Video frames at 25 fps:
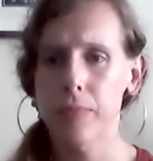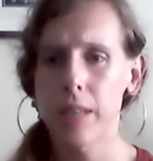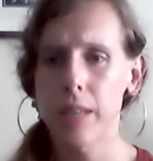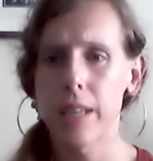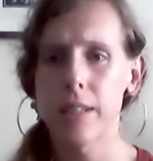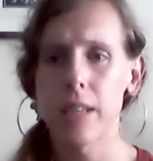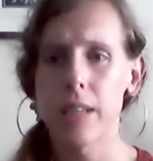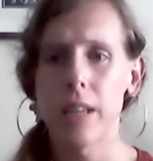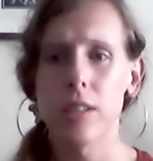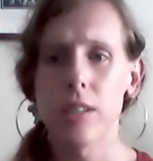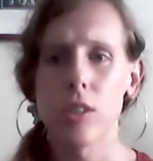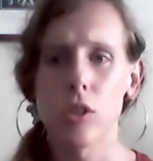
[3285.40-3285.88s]

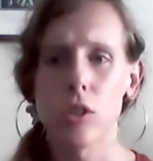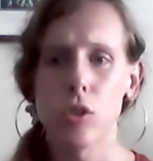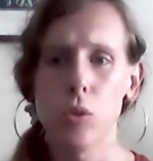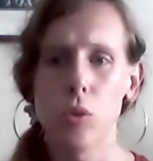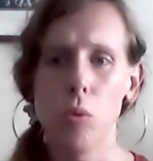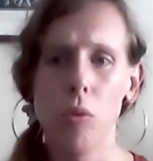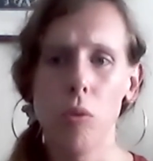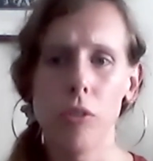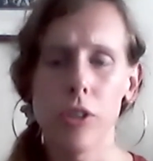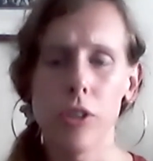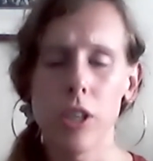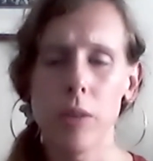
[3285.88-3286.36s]
it's a
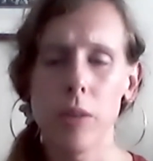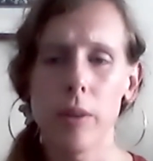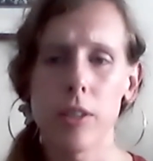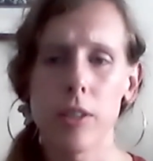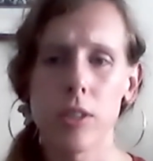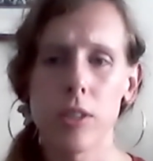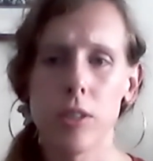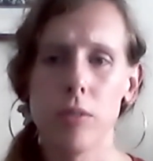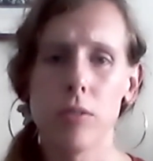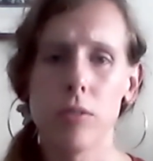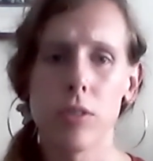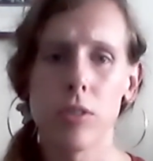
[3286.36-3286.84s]
tool the
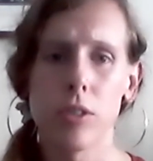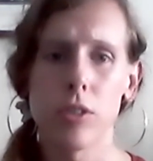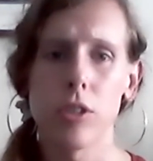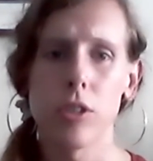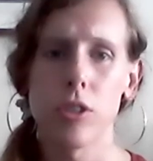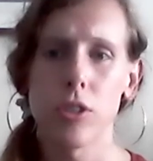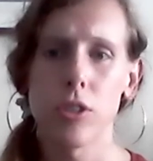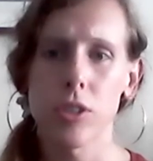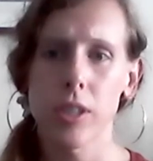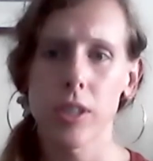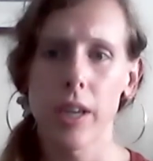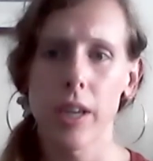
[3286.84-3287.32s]
U.S. uses
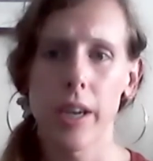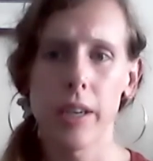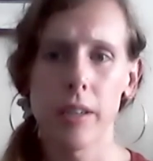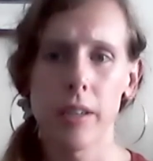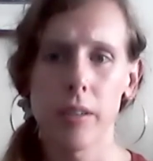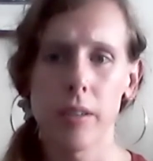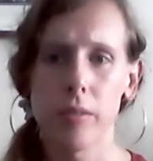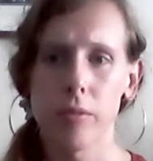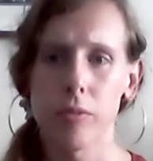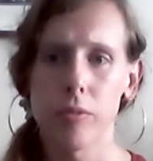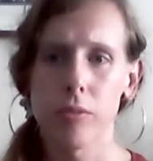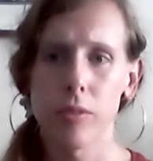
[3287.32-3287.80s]
to just kind
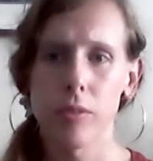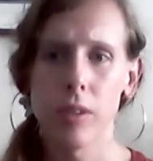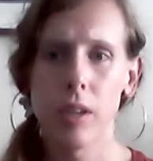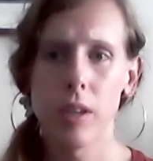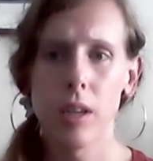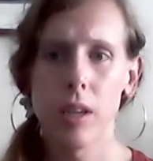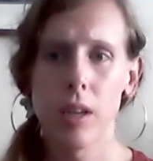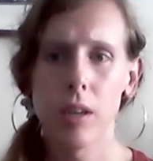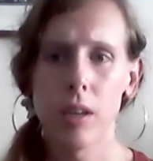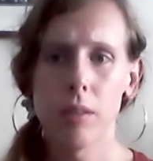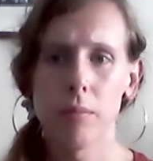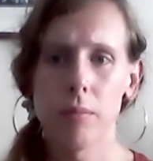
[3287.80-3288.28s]
of
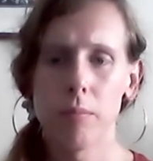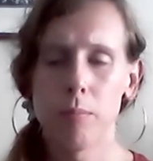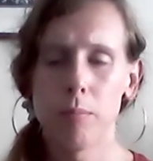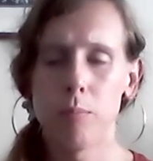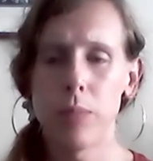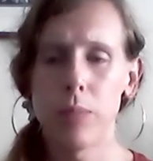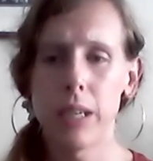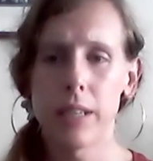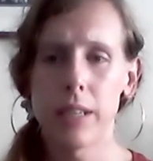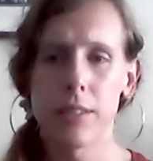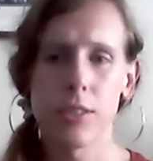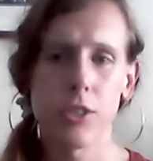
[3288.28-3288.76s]

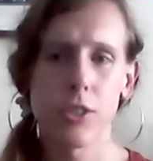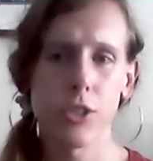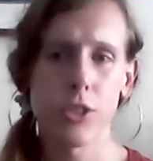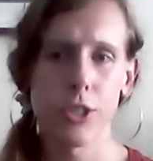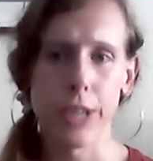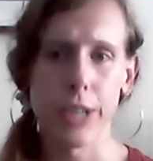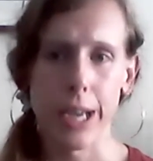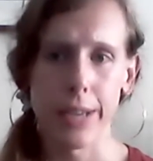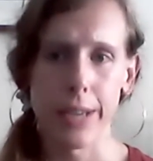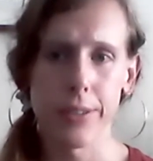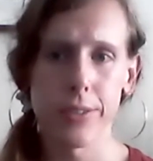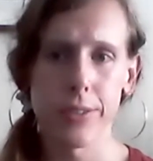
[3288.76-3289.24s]
beat its
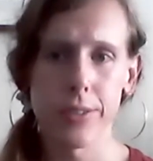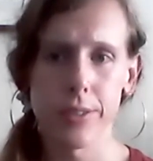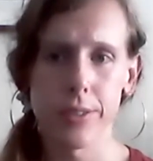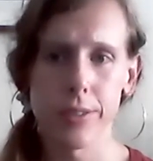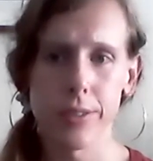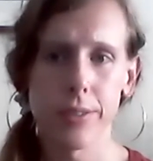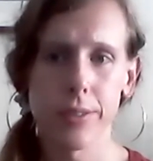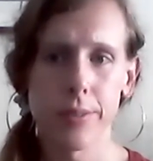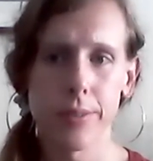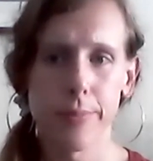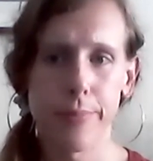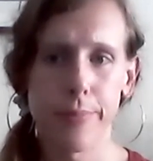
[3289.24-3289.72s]

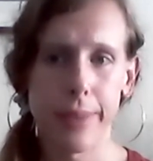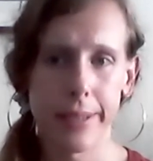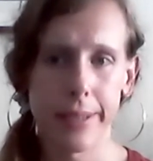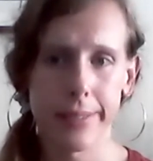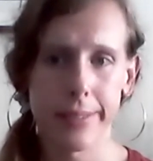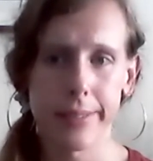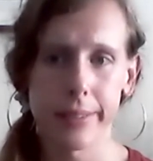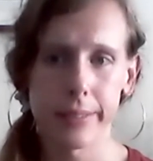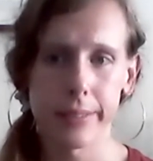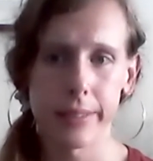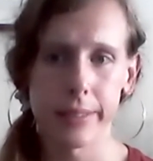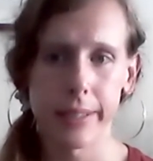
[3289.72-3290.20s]
chest,
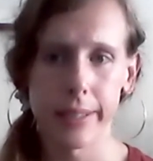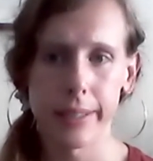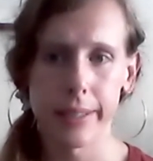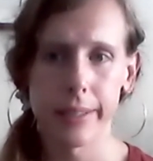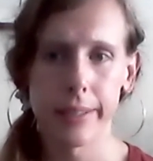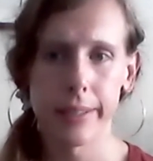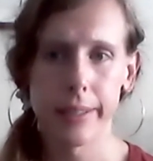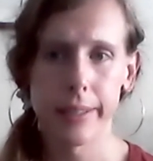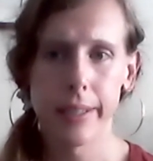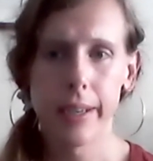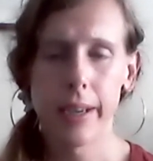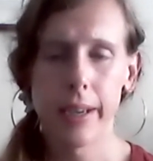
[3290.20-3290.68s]
basically,
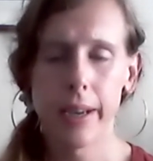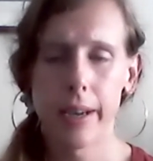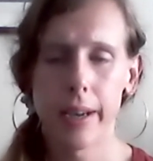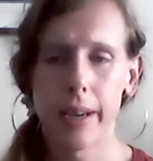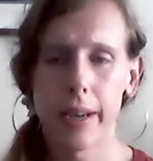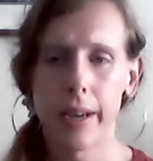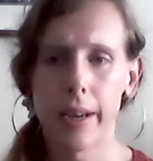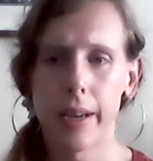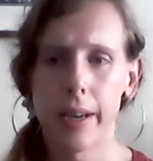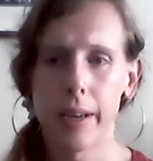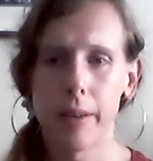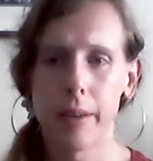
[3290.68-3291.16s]

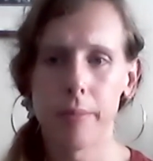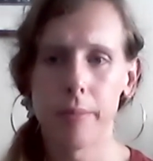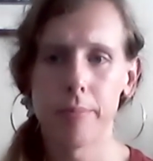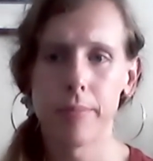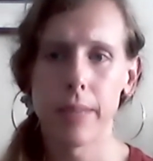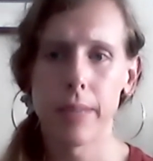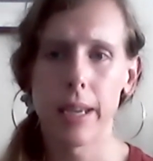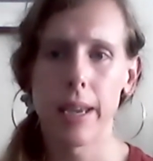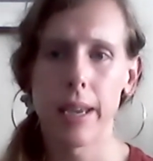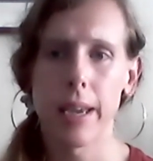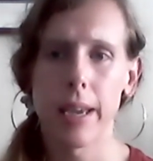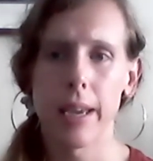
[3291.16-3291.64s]

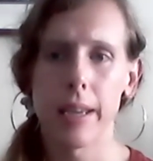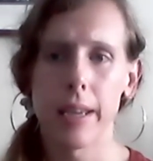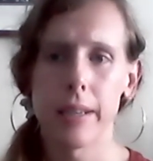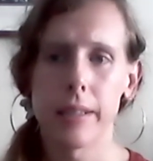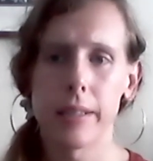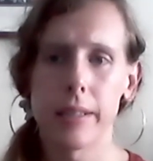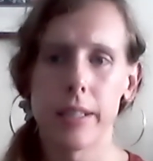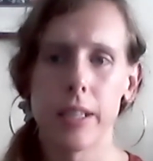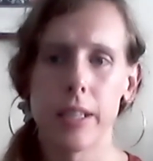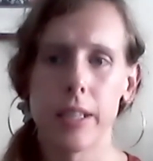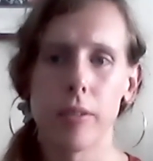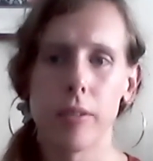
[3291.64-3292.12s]
and
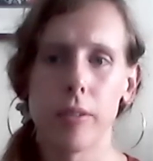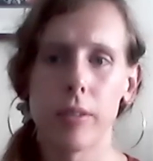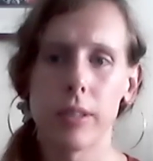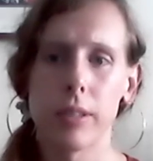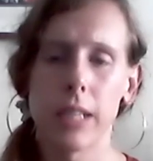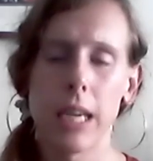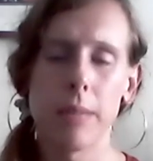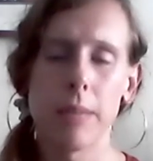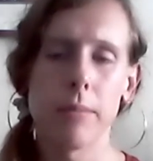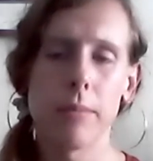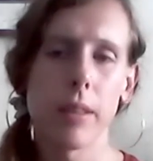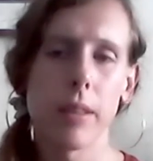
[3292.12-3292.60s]

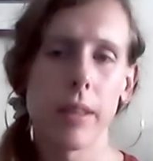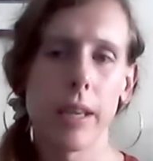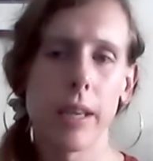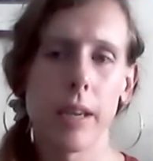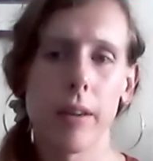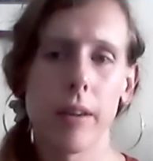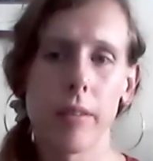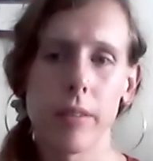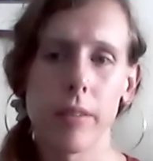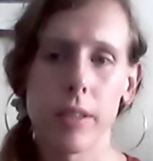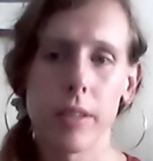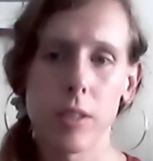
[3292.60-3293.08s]
claim that
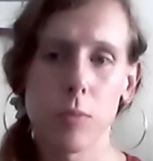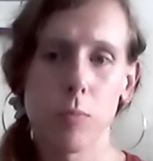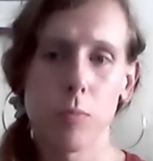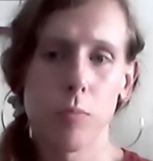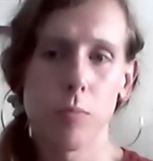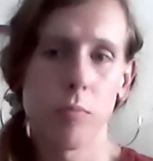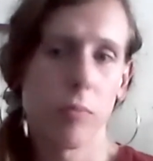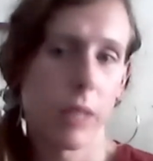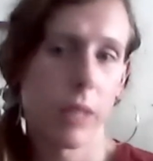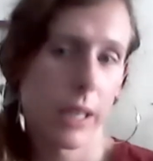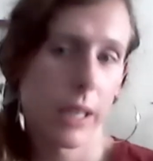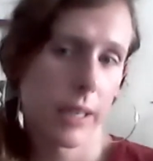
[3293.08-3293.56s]
they are this,
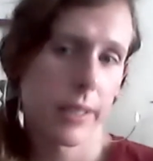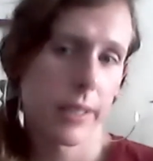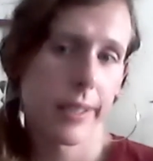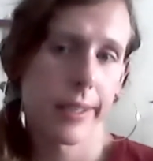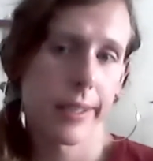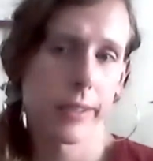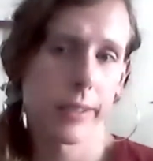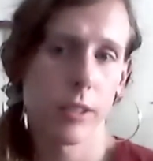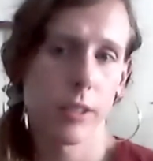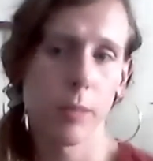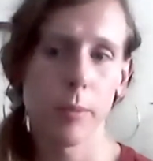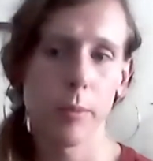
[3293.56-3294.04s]
like I
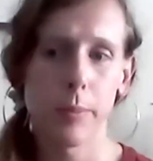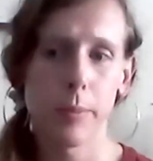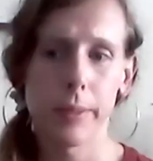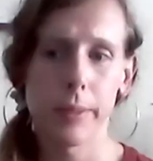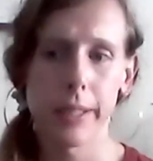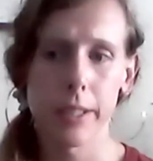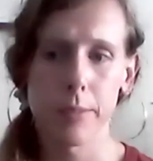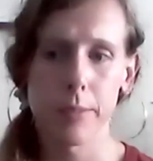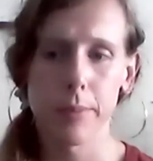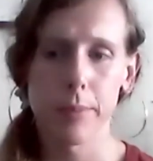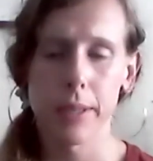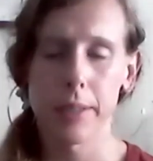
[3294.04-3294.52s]
said, global
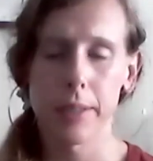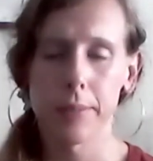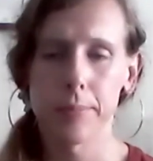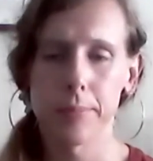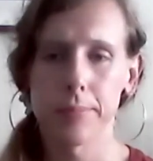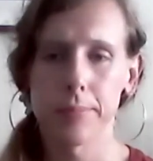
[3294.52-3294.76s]
policeman.